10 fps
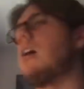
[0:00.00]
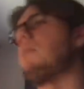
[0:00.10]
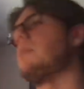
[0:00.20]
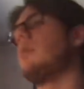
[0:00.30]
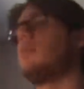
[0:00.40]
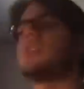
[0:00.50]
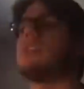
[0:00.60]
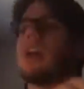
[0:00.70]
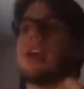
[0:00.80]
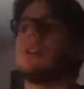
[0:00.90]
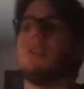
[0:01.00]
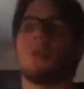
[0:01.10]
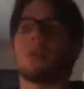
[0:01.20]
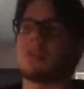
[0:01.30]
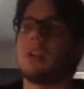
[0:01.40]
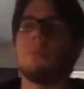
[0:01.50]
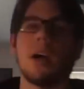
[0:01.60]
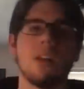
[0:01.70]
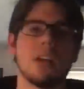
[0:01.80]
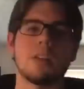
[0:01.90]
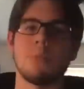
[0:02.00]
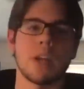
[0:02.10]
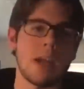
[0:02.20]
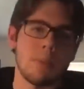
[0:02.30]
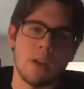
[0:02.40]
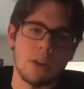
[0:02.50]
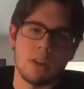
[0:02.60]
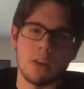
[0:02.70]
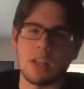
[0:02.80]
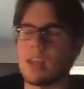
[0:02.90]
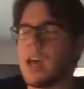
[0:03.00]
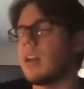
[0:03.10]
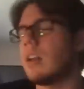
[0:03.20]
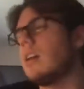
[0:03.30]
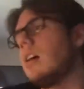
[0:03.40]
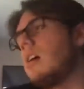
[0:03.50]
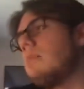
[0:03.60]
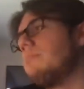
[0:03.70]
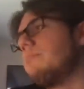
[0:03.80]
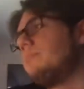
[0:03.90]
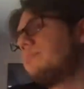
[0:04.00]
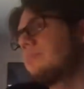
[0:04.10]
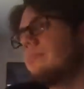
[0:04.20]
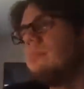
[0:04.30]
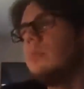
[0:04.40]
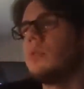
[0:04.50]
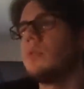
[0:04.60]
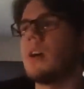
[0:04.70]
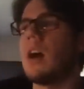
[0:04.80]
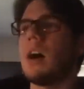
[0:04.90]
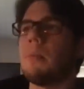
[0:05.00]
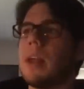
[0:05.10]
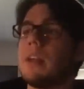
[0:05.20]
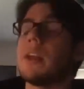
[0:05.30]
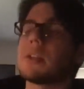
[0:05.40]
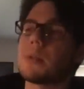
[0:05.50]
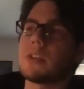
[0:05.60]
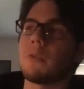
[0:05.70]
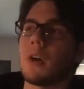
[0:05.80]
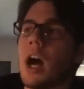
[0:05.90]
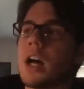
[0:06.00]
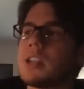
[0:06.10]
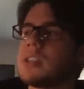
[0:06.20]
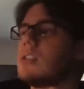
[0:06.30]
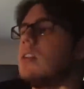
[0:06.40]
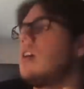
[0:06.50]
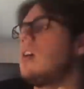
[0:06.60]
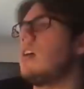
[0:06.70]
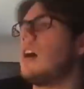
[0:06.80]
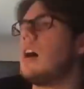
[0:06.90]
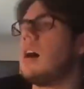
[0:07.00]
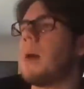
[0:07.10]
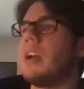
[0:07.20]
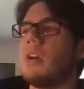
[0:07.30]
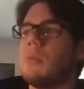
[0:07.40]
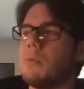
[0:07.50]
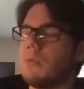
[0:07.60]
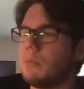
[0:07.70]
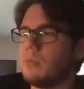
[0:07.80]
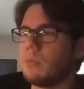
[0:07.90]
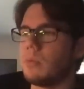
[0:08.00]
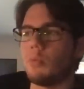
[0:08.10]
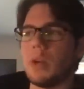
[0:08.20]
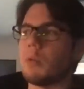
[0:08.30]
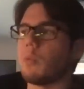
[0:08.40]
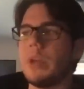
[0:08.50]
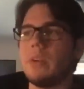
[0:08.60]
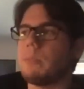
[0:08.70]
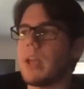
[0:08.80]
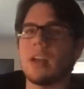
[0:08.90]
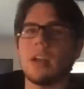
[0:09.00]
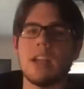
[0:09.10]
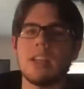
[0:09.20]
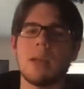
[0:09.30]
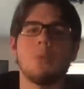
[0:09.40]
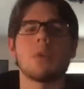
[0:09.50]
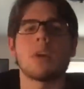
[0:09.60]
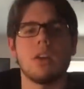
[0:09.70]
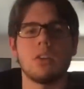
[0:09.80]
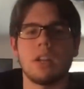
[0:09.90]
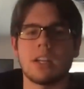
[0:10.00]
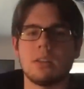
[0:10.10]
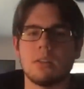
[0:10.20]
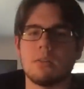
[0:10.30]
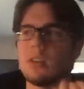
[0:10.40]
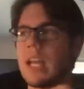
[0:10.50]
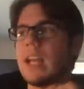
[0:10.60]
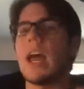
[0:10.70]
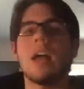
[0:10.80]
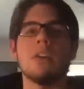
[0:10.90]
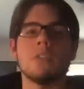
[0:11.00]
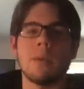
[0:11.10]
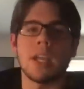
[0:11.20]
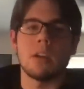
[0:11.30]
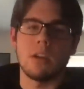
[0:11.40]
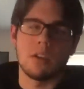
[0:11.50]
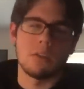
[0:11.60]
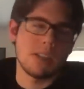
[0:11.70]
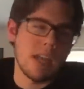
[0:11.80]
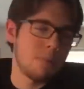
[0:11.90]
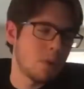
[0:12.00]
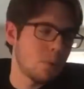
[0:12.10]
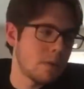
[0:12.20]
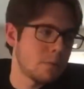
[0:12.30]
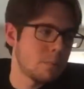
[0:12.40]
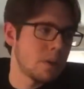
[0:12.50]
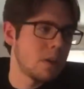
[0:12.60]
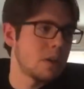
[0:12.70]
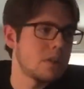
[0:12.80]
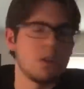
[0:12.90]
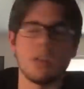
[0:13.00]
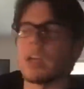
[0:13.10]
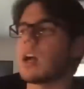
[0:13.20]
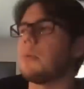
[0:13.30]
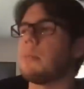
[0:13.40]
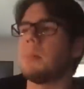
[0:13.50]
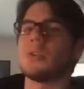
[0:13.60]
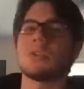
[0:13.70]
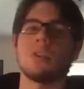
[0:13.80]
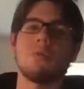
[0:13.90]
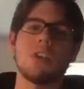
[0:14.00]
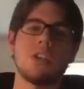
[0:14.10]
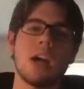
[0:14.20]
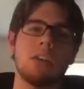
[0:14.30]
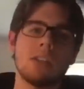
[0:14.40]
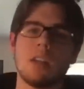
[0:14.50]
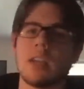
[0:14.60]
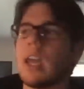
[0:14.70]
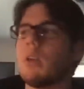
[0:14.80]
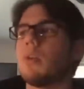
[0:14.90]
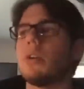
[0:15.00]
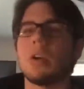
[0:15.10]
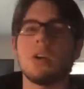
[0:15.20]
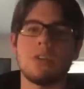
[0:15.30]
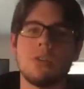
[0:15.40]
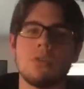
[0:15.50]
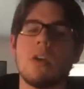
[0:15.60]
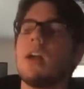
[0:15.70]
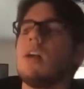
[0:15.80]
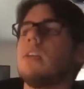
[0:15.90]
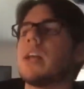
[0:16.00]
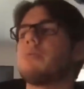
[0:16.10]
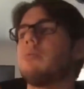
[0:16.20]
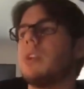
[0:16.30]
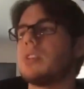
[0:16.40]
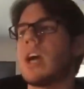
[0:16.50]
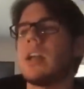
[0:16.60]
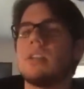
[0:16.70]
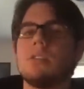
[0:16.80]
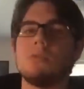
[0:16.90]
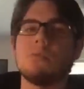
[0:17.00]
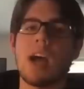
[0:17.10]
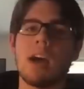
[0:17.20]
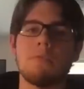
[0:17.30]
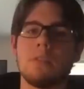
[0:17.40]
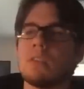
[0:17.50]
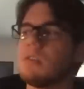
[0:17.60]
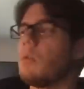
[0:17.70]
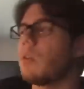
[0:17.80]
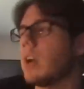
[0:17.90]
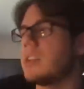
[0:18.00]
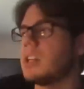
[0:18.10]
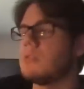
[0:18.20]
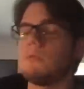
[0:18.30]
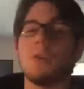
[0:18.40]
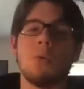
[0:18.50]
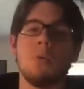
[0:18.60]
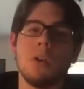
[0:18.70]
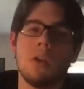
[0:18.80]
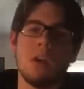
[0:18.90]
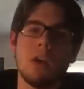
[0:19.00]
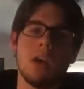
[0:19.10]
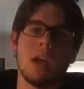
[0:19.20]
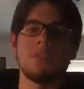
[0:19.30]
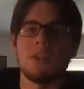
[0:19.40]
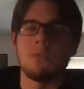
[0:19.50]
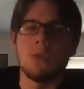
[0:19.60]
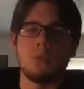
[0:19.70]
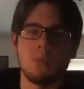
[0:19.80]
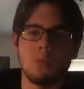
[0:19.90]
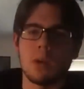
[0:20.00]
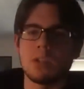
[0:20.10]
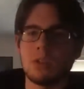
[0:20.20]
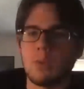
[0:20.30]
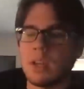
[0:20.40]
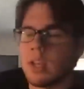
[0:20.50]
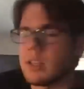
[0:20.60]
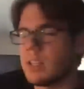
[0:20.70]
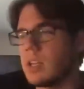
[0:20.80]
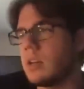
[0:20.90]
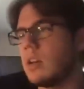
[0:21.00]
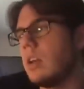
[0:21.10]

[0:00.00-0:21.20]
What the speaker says: It wasn't like orchestrated by like the Bernie campaign or anything like that. And especially for us, I know we didn't make any statement. We were kind of on the late end of making a statement or whatever, but until like a couple members started reaching out and saying like, hey, what are we going to do? That's when we decided to have the organization vote, and obviously the vote went to the way that it did.